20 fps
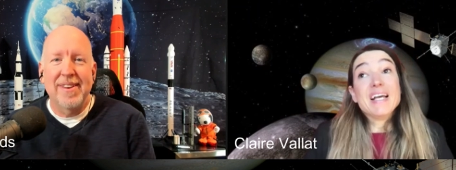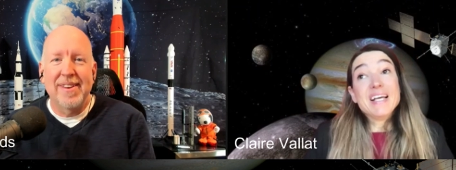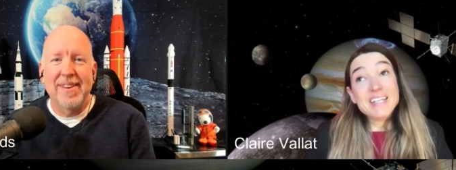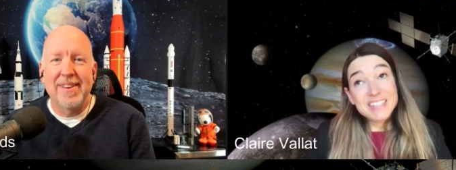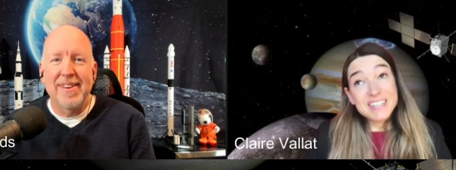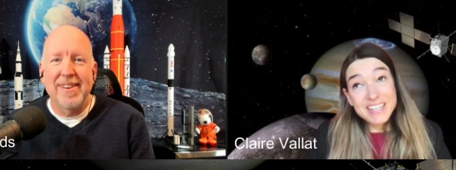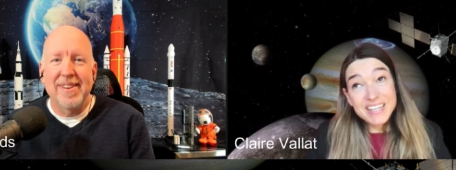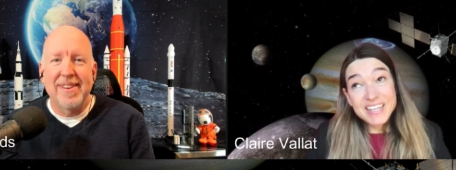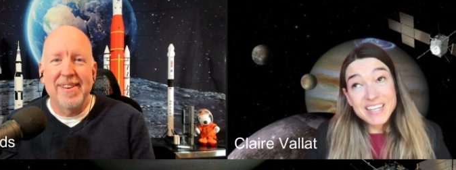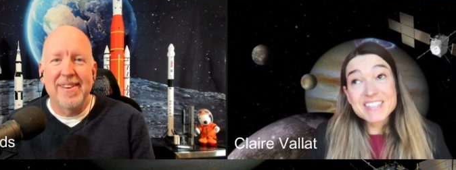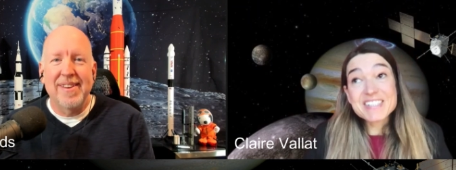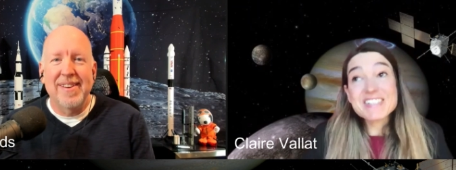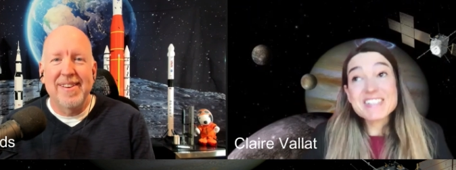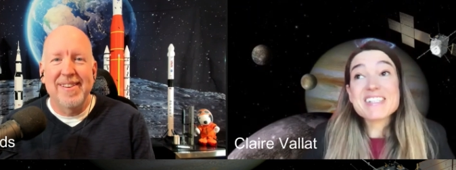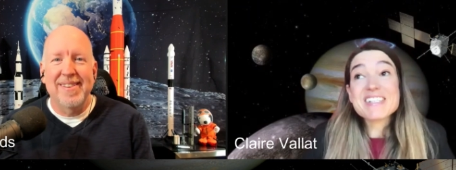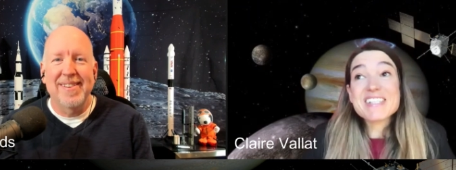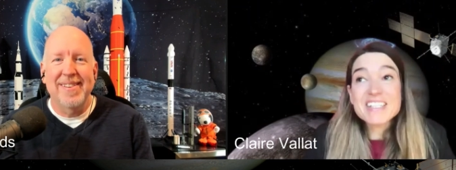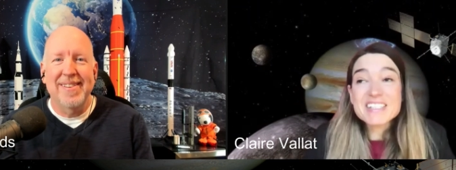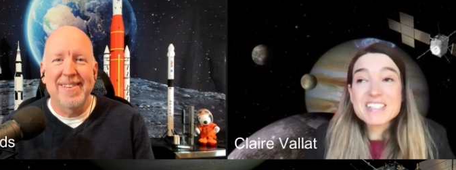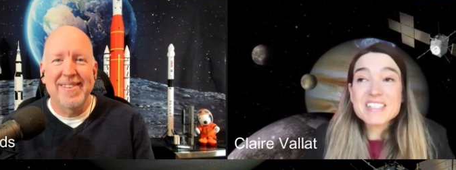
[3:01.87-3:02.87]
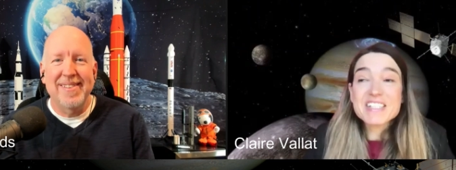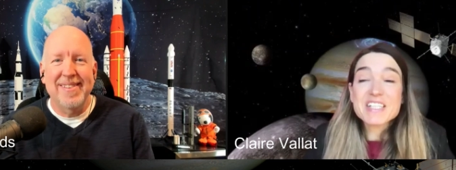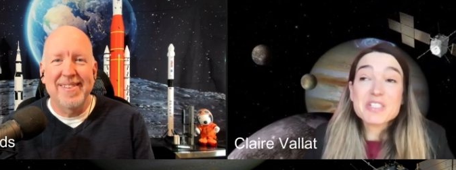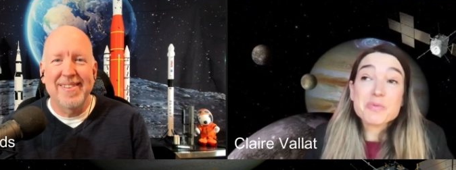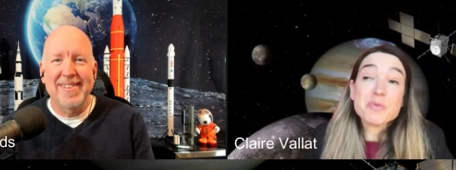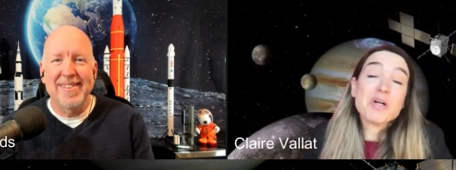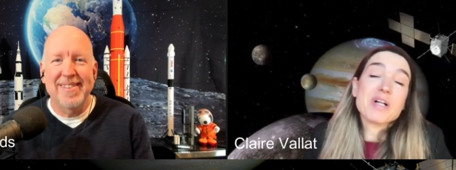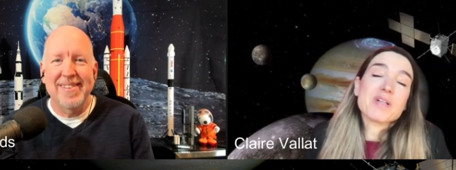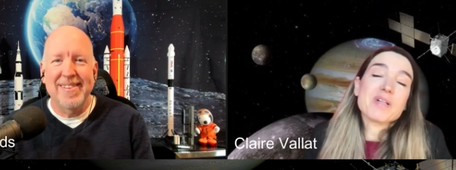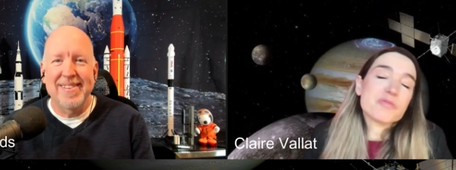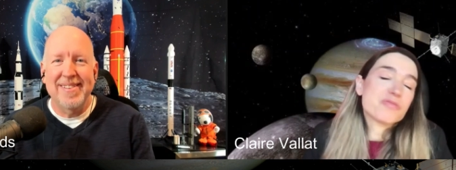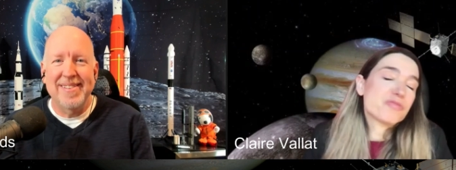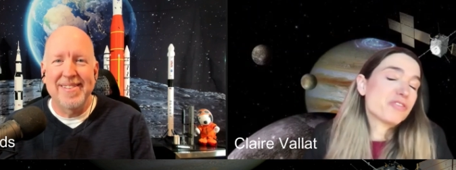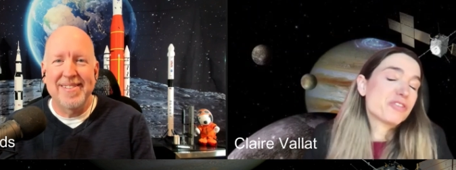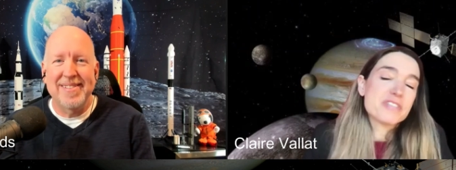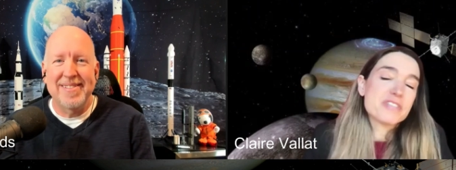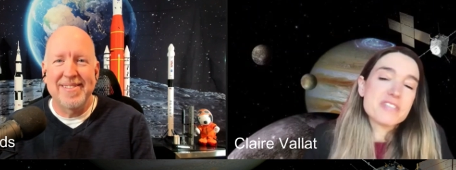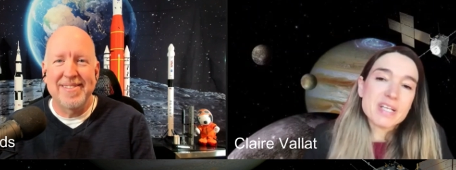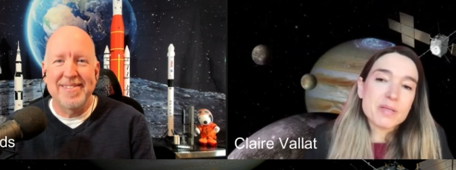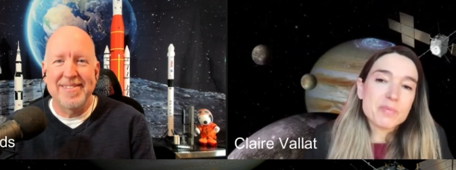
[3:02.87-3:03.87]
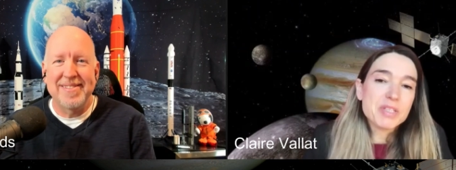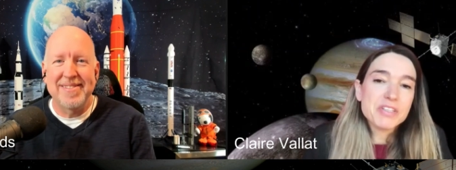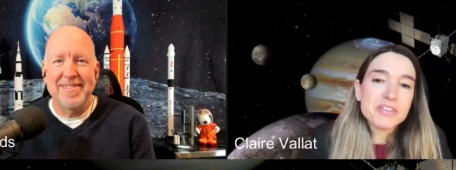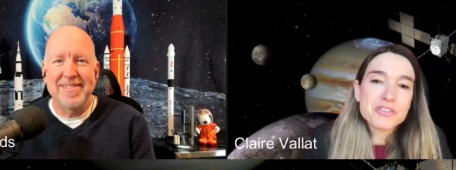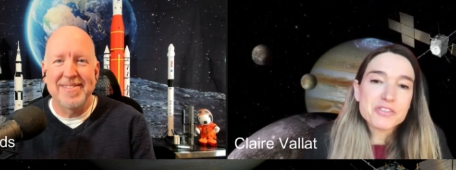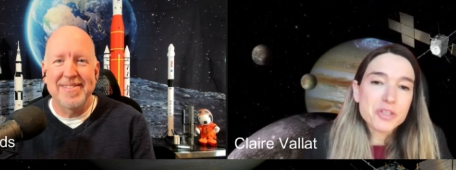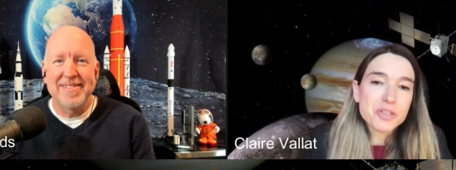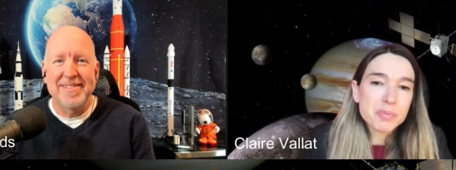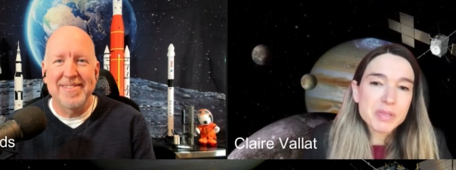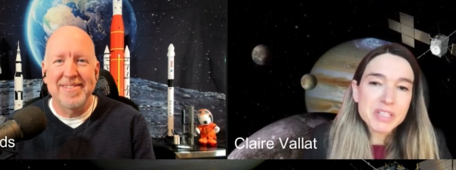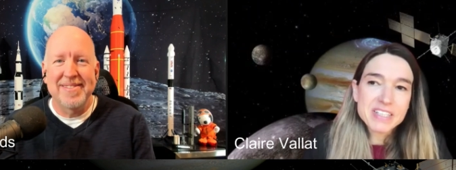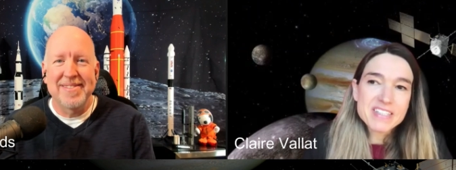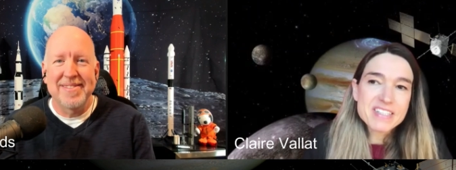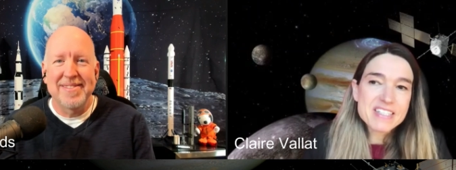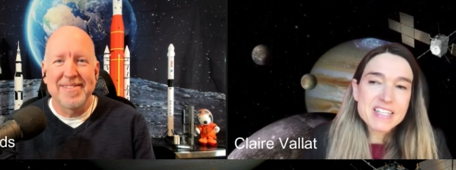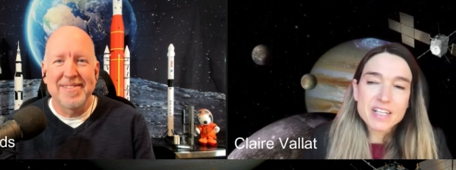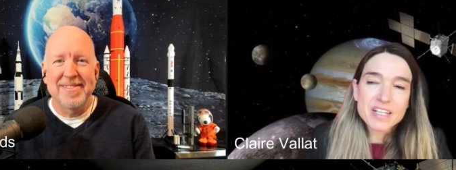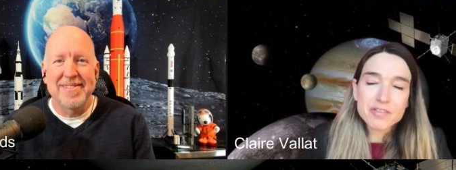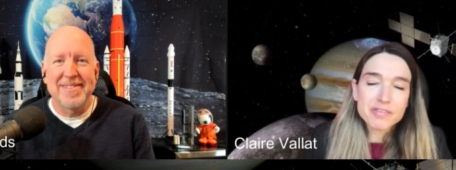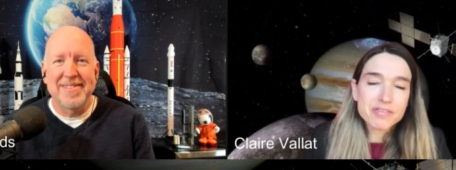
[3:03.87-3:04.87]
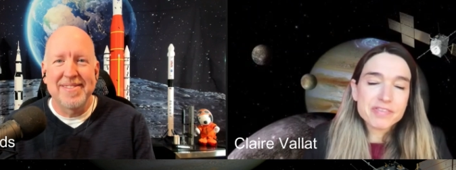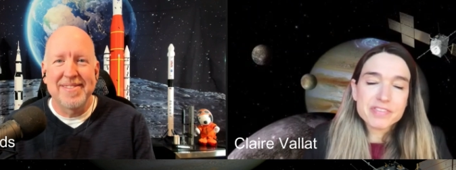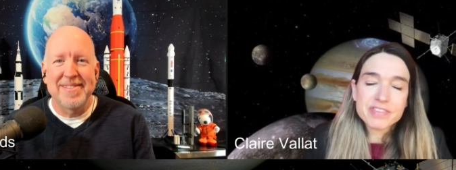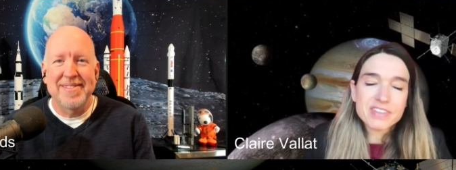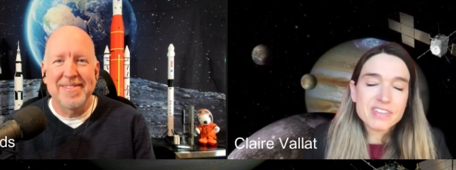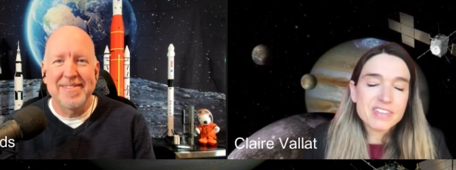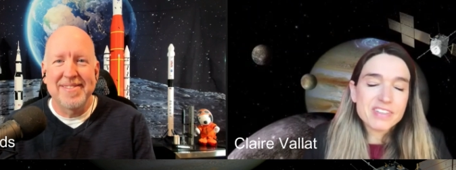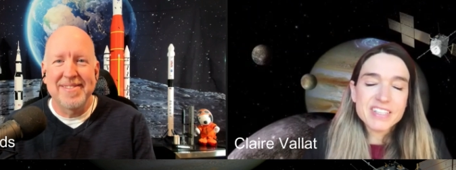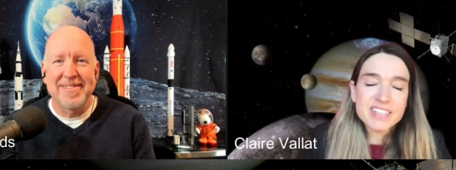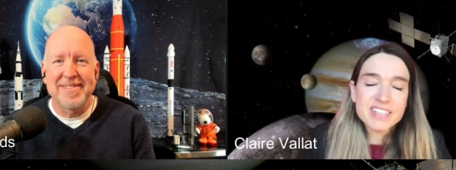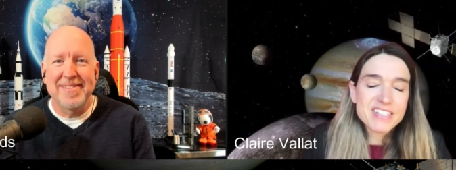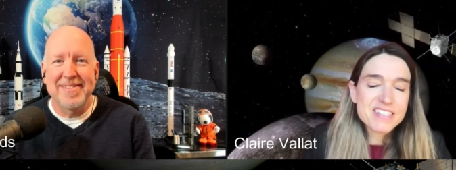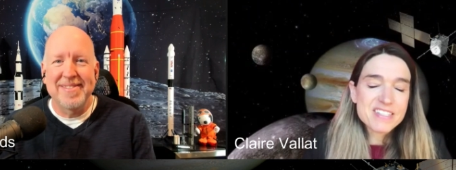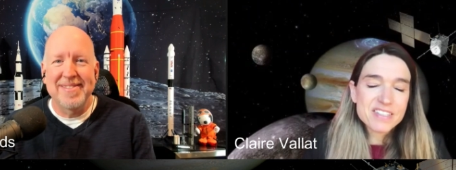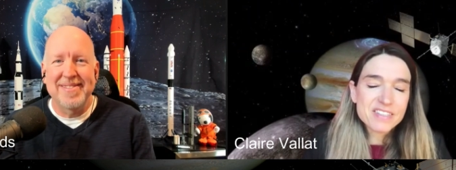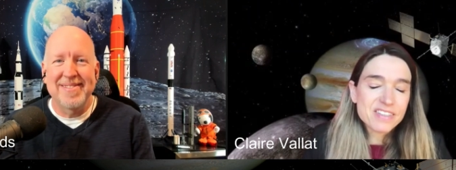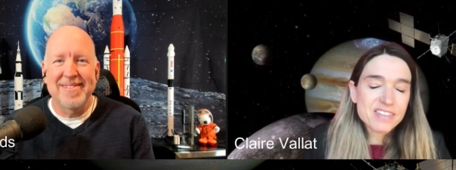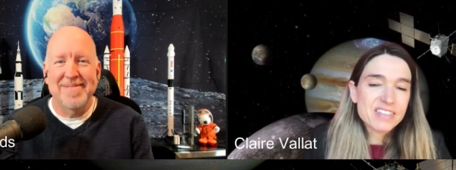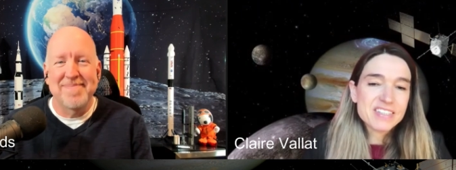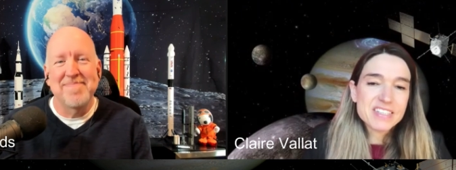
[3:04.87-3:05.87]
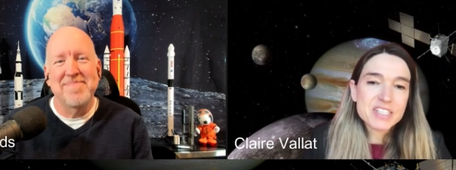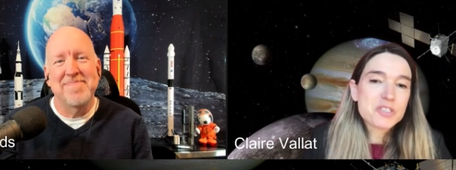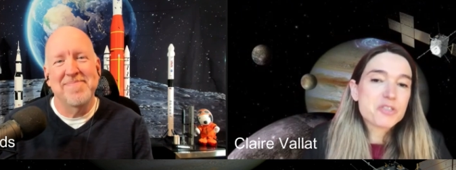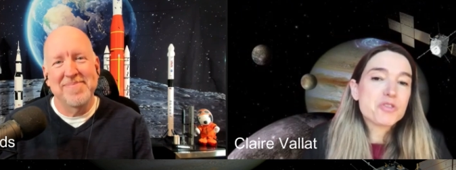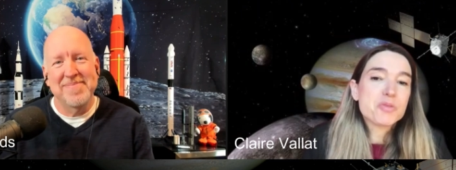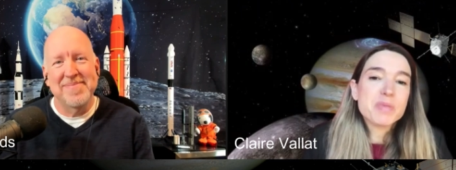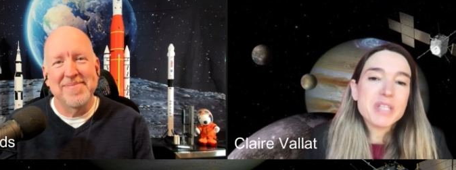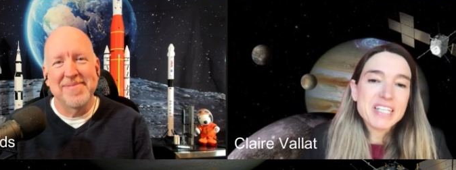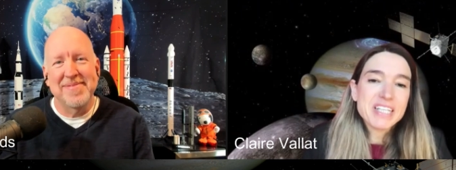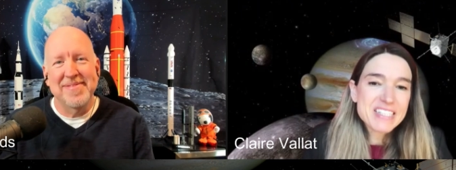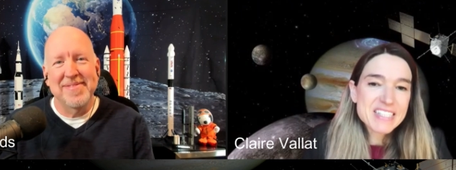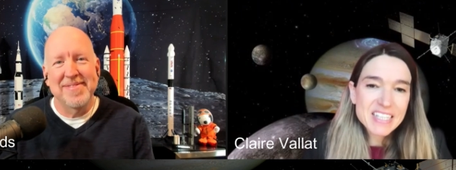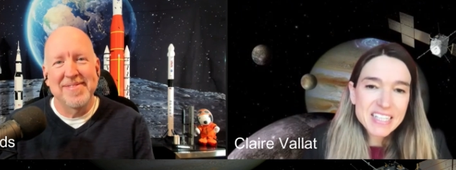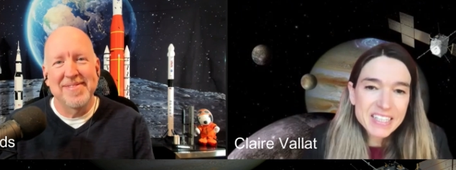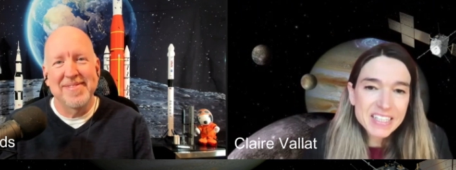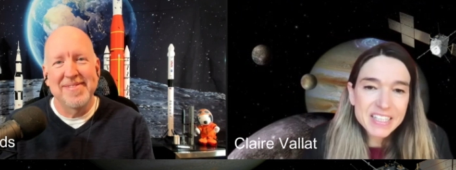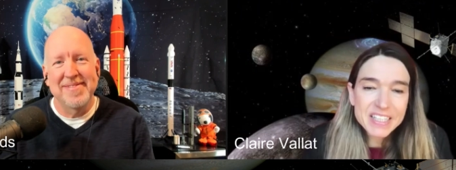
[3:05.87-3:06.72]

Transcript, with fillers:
Speaker 1: Yes. Well, first, I mean, the topic itself is extremely exciting.